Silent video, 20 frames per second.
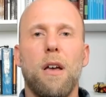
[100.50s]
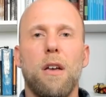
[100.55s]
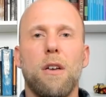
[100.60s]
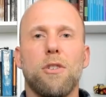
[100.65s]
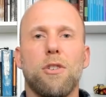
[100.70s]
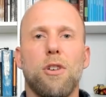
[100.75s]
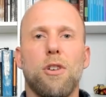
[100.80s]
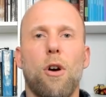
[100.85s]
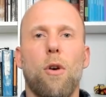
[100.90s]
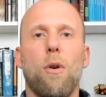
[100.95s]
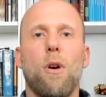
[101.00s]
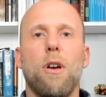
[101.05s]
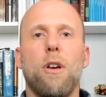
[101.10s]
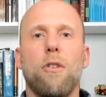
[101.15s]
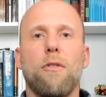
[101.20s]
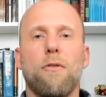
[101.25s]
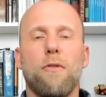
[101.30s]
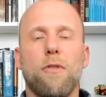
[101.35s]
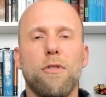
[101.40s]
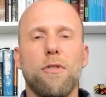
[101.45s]
So
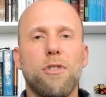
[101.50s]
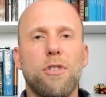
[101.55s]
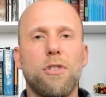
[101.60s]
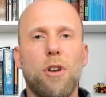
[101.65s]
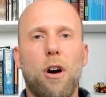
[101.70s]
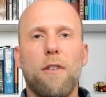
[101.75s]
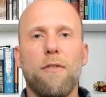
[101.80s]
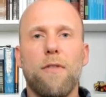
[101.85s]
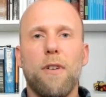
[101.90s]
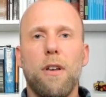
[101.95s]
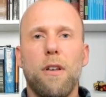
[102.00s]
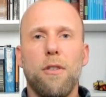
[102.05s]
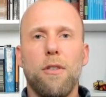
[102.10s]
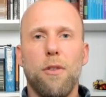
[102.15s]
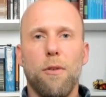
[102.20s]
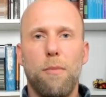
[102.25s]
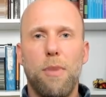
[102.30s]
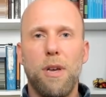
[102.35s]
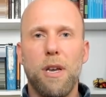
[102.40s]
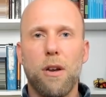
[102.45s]
first off,
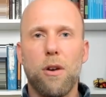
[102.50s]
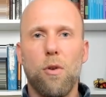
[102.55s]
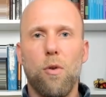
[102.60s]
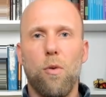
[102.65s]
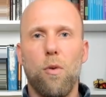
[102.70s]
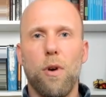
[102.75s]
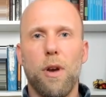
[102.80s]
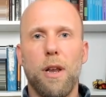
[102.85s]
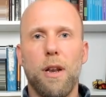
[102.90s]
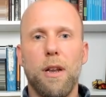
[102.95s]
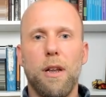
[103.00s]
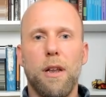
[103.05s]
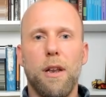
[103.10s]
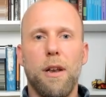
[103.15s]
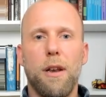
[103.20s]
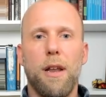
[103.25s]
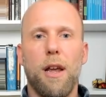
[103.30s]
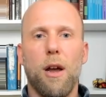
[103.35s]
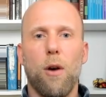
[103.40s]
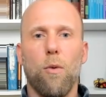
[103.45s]
the Bitcoin
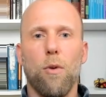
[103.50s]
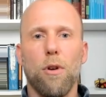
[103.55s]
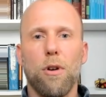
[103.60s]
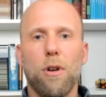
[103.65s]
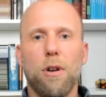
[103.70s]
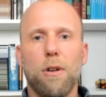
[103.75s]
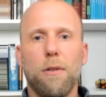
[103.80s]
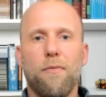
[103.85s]
network.